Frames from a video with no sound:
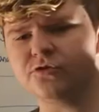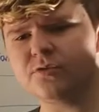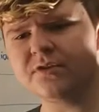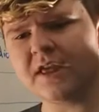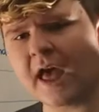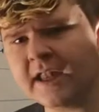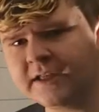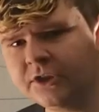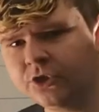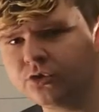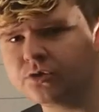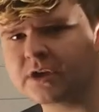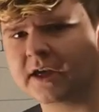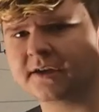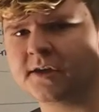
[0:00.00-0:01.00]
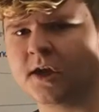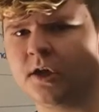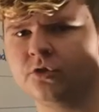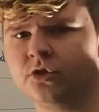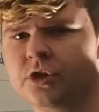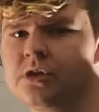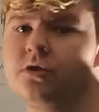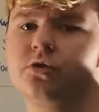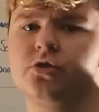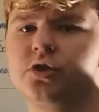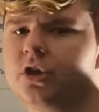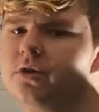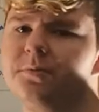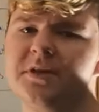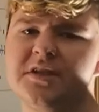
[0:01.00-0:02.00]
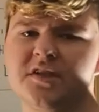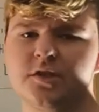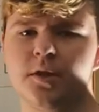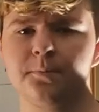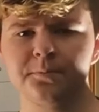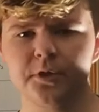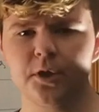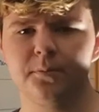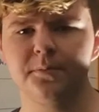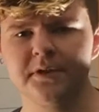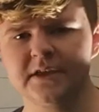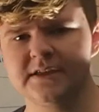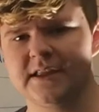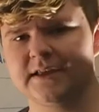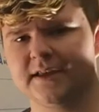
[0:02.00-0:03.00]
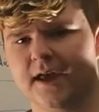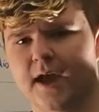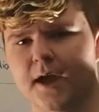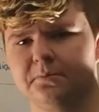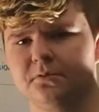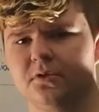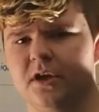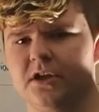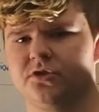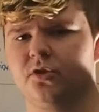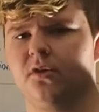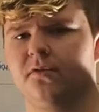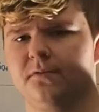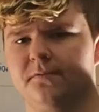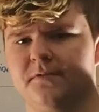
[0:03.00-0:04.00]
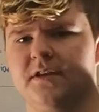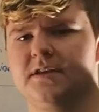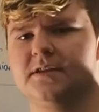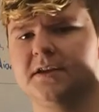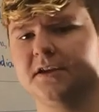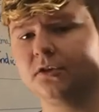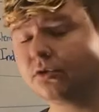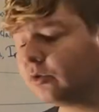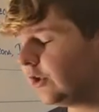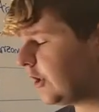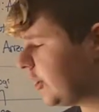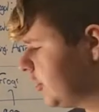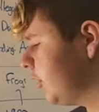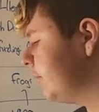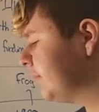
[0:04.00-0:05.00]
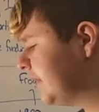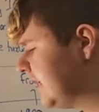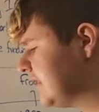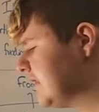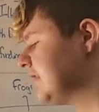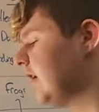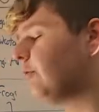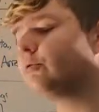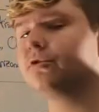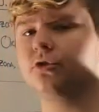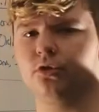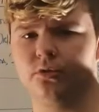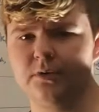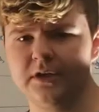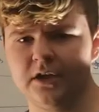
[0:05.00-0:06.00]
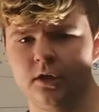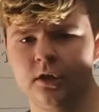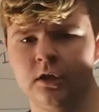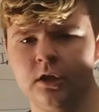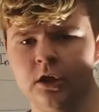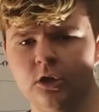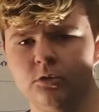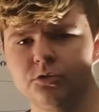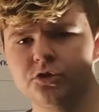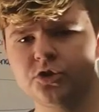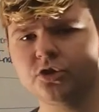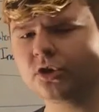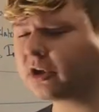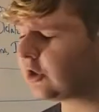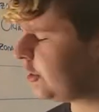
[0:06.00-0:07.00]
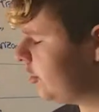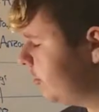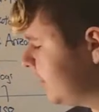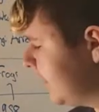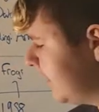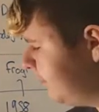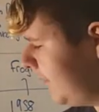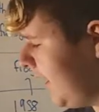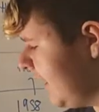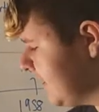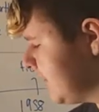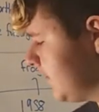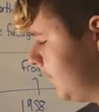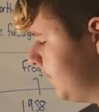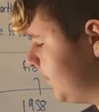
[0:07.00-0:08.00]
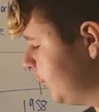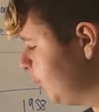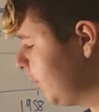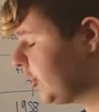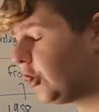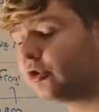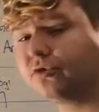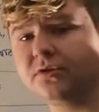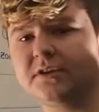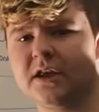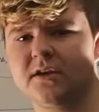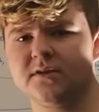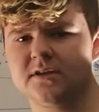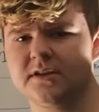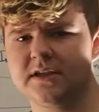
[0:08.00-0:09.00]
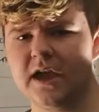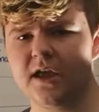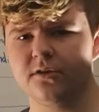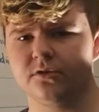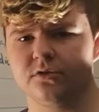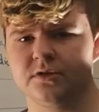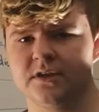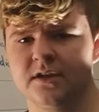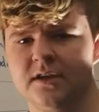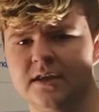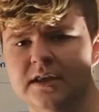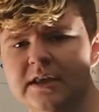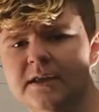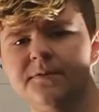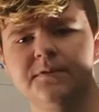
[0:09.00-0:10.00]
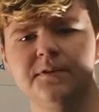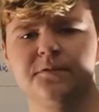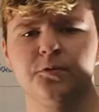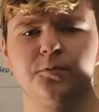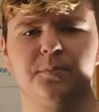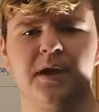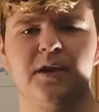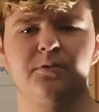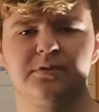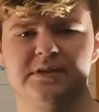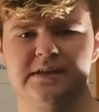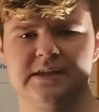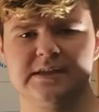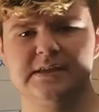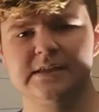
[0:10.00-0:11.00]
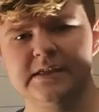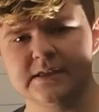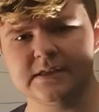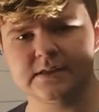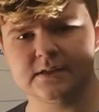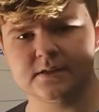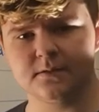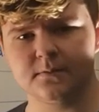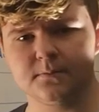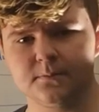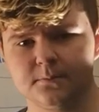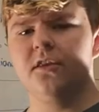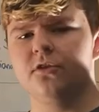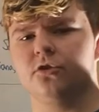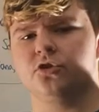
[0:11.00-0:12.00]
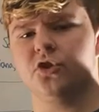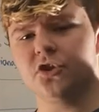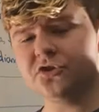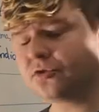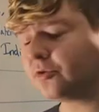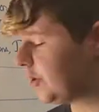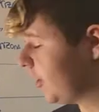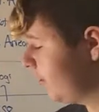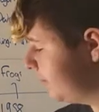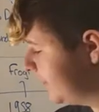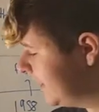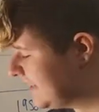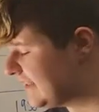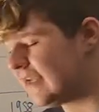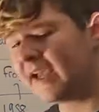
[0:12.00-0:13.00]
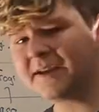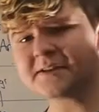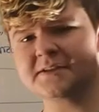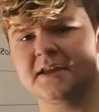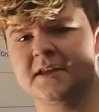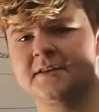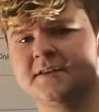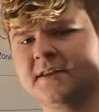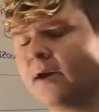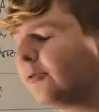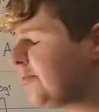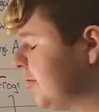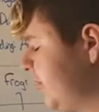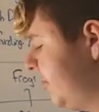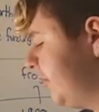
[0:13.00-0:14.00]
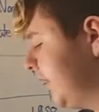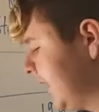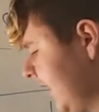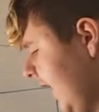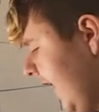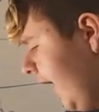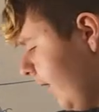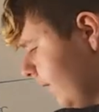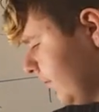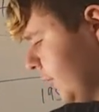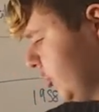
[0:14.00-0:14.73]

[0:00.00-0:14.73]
with any new technology, there's going to be some companies that capitalize off of this, including a company in South Korea, which started cloning pets for $100,000, even if your pet was deceased. There's also a company in Texas that will clone a cat for